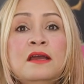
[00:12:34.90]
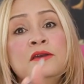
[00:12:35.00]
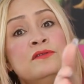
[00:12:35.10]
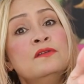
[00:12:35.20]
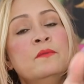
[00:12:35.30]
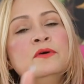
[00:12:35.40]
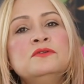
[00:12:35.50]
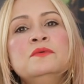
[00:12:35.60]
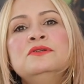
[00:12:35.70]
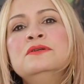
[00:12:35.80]
Thank you so much,
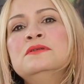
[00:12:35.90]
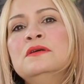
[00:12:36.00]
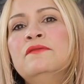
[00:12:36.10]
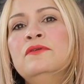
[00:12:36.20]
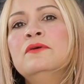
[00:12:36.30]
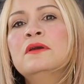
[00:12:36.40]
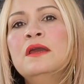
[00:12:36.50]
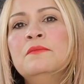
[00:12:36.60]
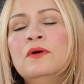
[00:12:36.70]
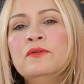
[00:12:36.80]
witches, if you
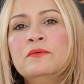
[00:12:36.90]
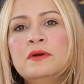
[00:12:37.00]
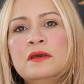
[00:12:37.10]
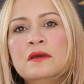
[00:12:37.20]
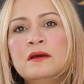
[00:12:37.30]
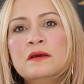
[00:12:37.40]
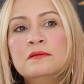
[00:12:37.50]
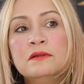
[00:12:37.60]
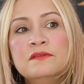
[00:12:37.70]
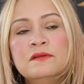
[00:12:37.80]
came all the way
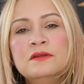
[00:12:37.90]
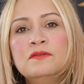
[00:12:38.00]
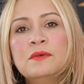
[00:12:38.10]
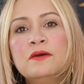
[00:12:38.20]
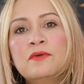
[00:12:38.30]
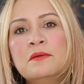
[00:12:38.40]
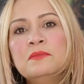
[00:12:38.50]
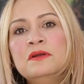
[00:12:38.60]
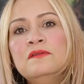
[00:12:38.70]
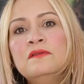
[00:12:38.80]
here listening to my
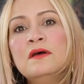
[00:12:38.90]
ramblings.